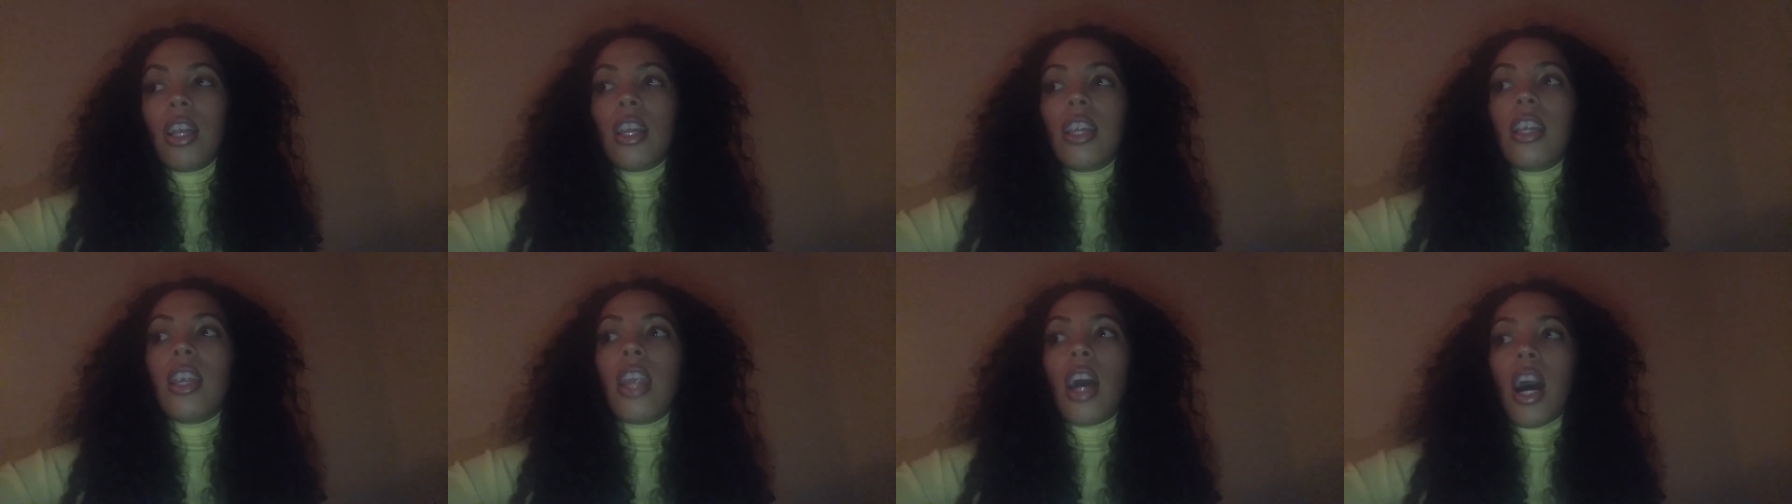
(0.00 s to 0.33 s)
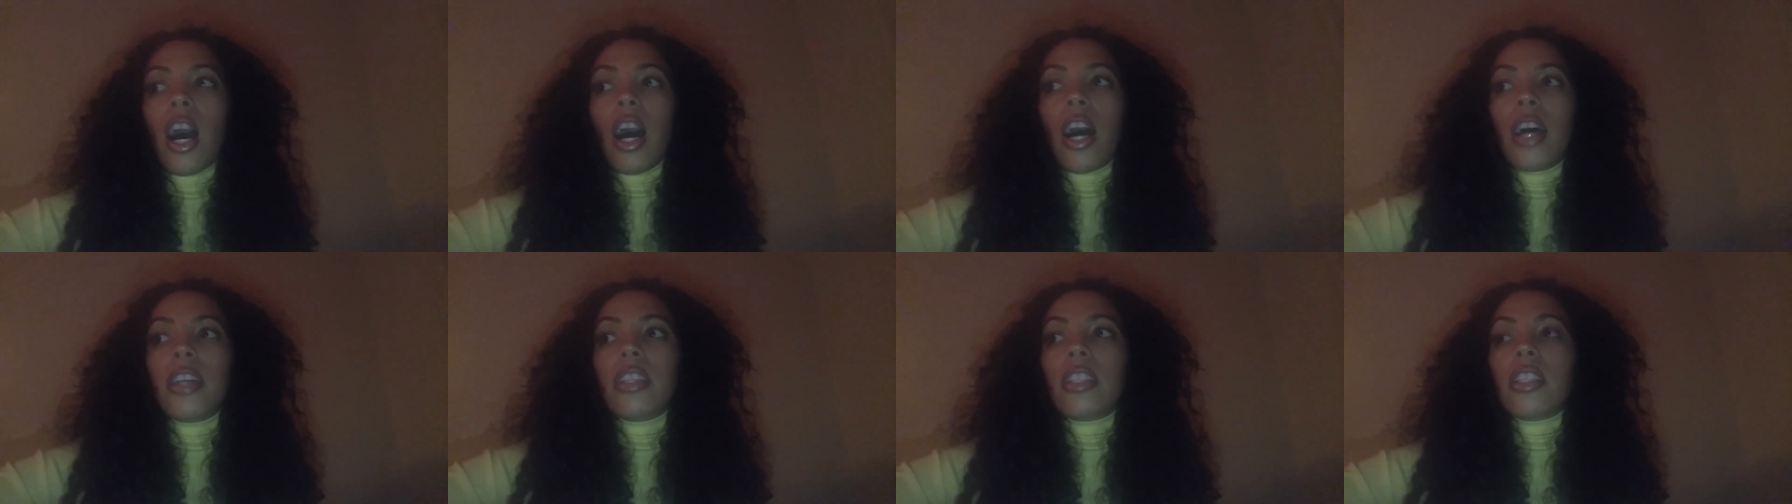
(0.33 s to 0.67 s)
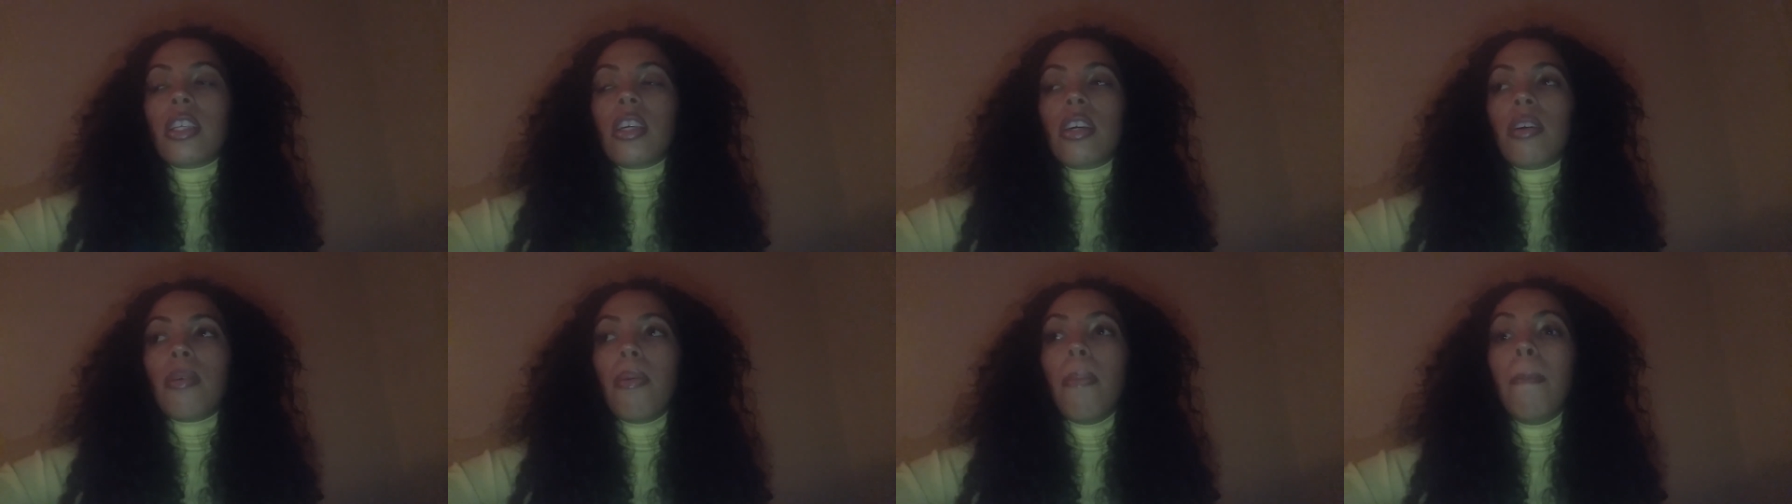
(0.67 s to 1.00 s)
not
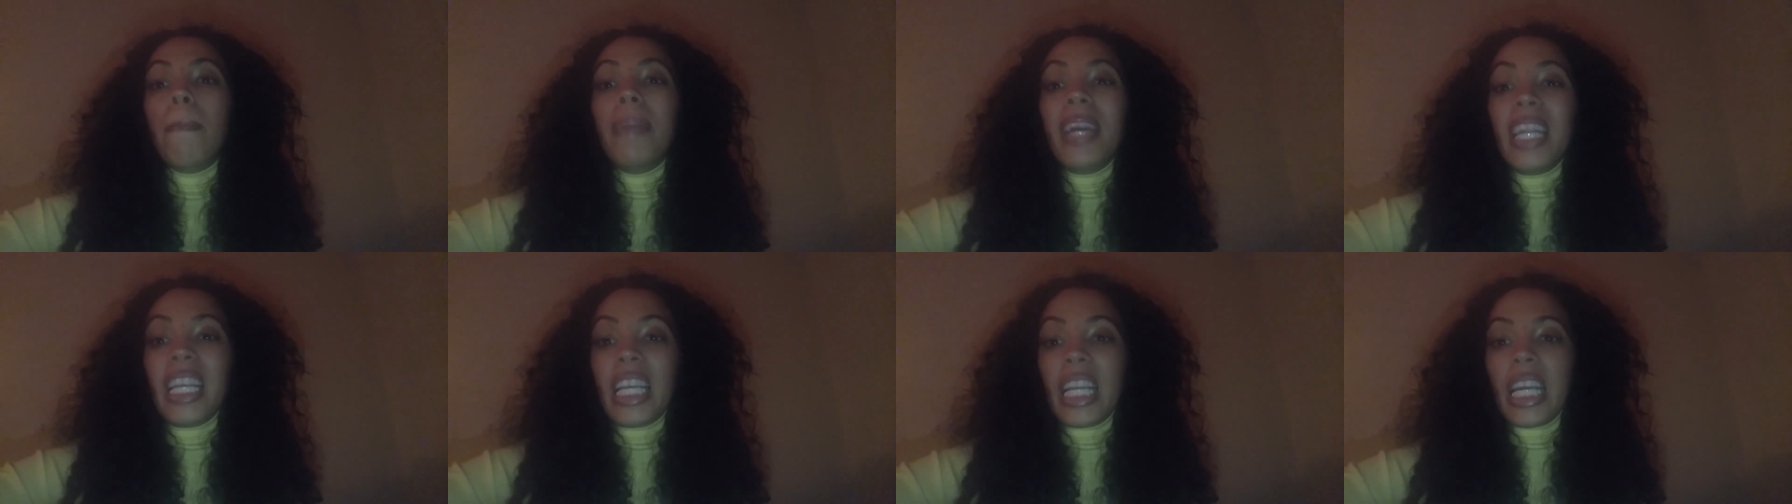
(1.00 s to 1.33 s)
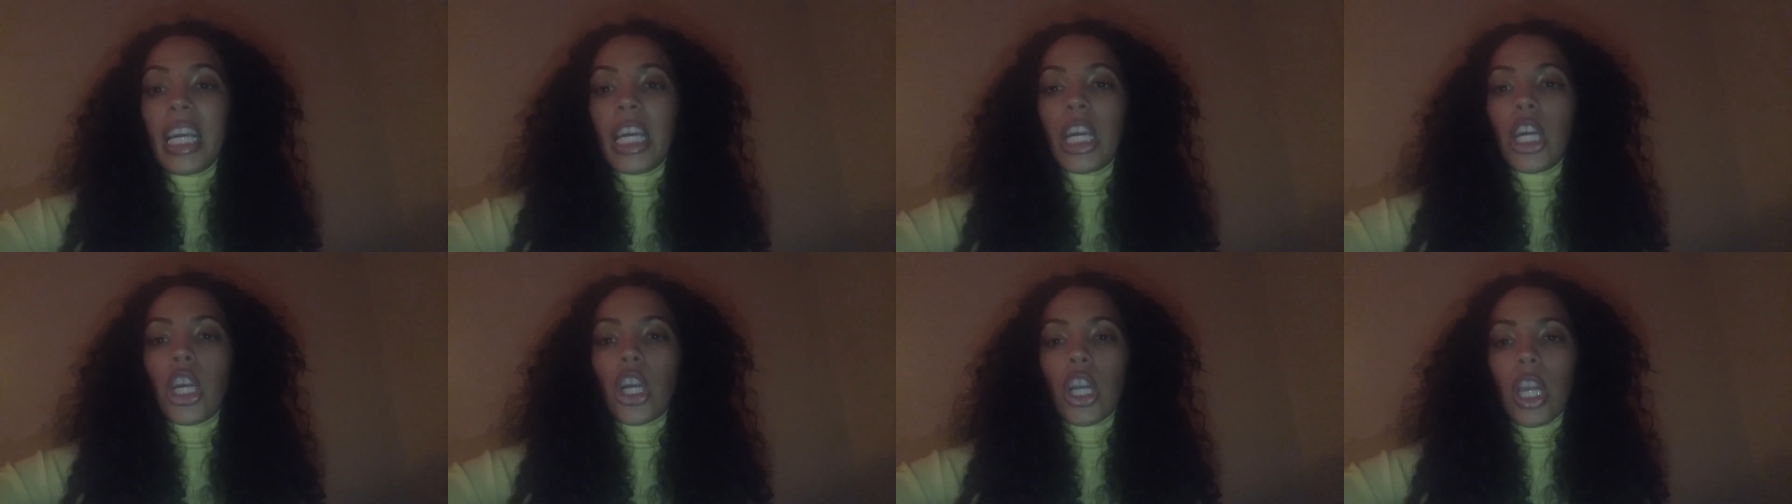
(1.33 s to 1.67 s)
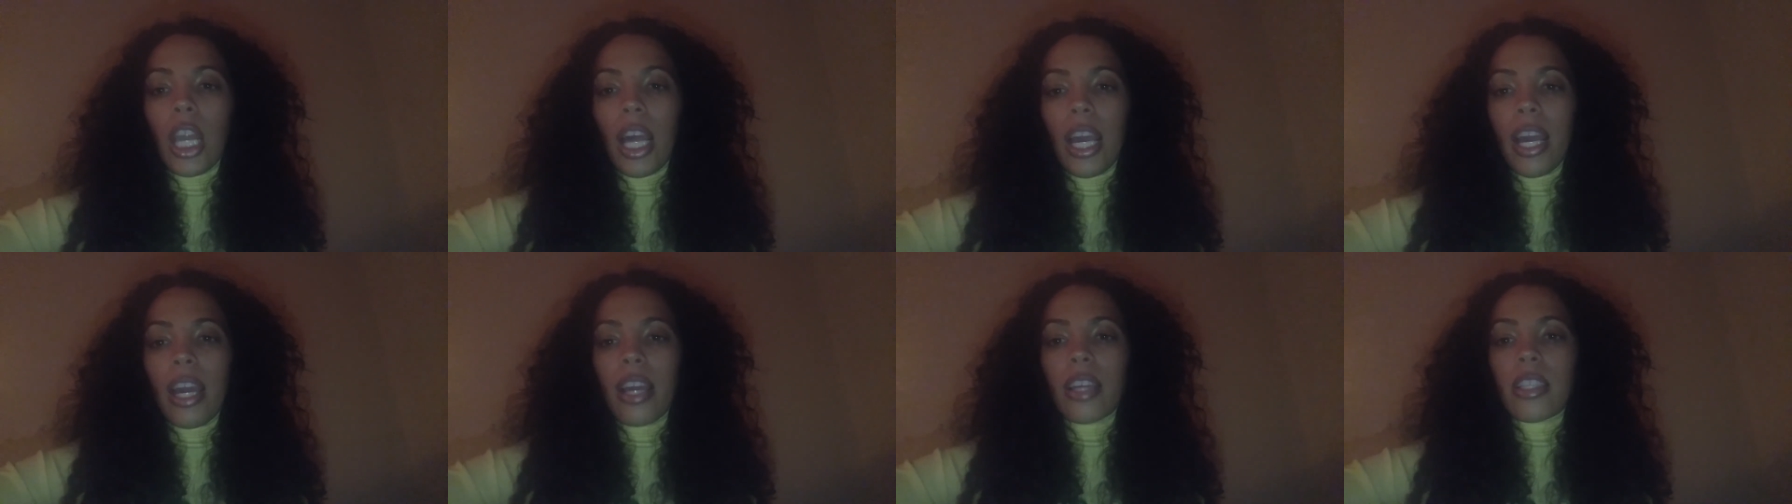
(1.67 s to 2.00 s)
bending your
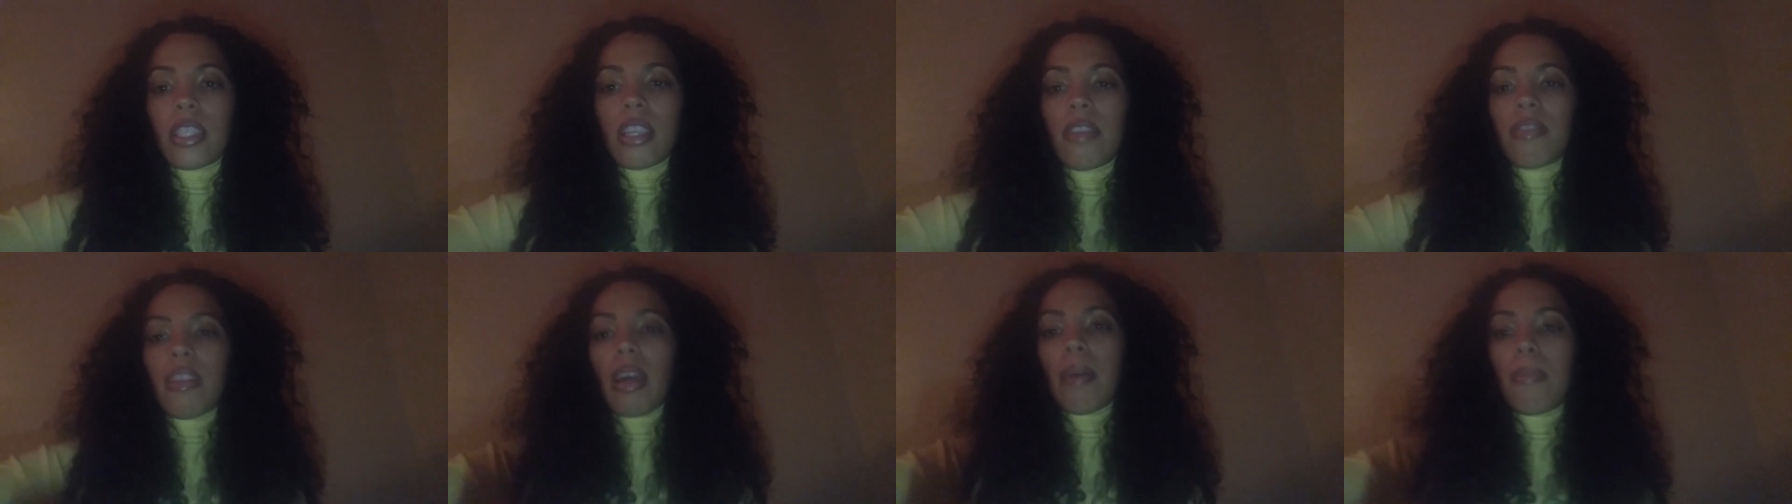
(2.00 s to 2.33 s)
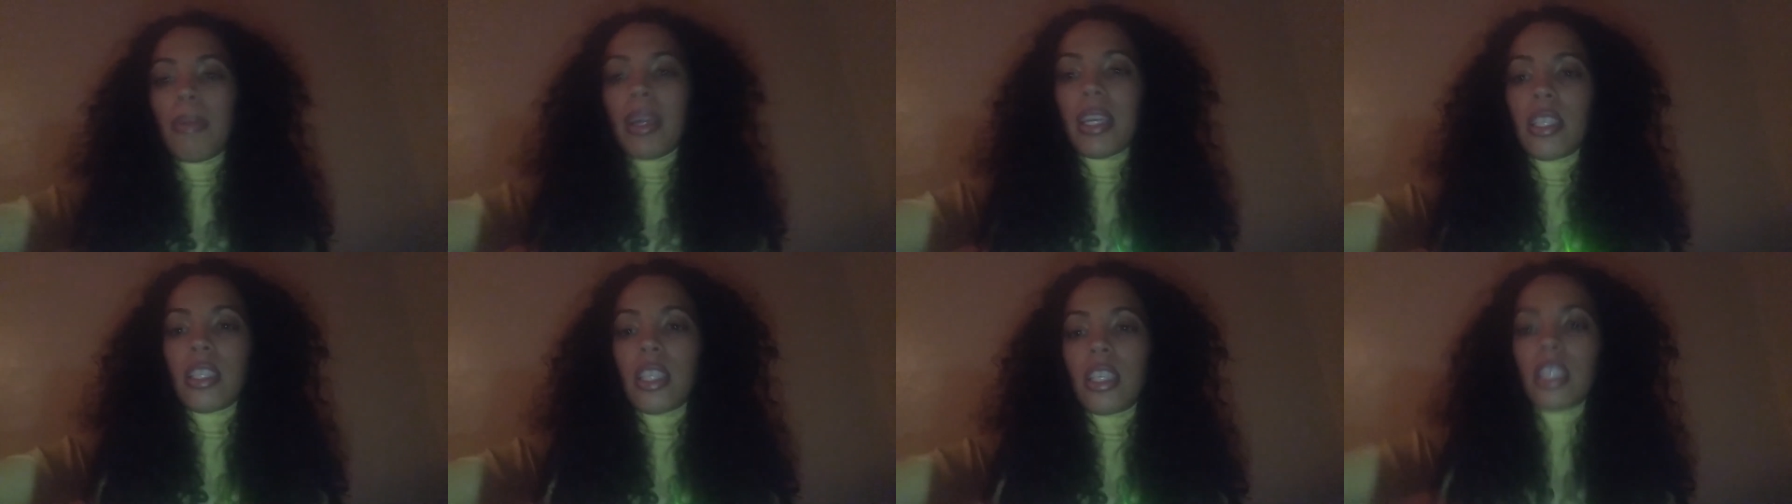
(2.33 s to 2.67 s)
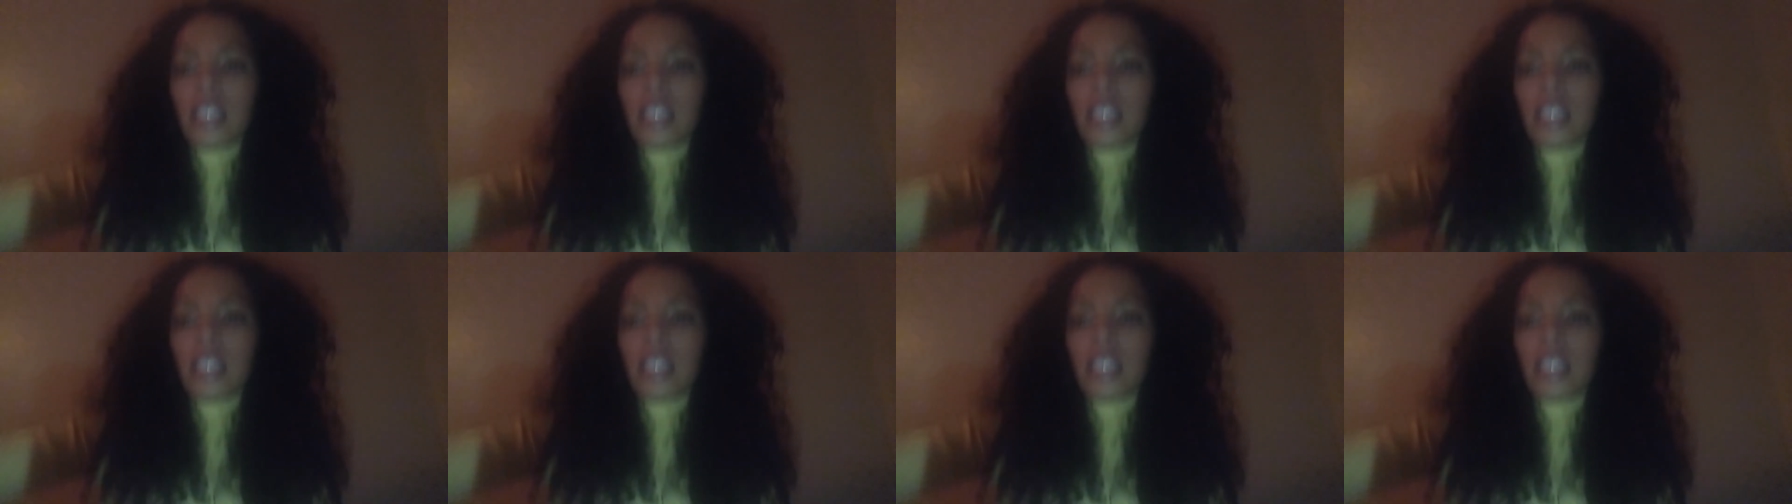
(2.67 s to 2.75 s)
legs, if that makes any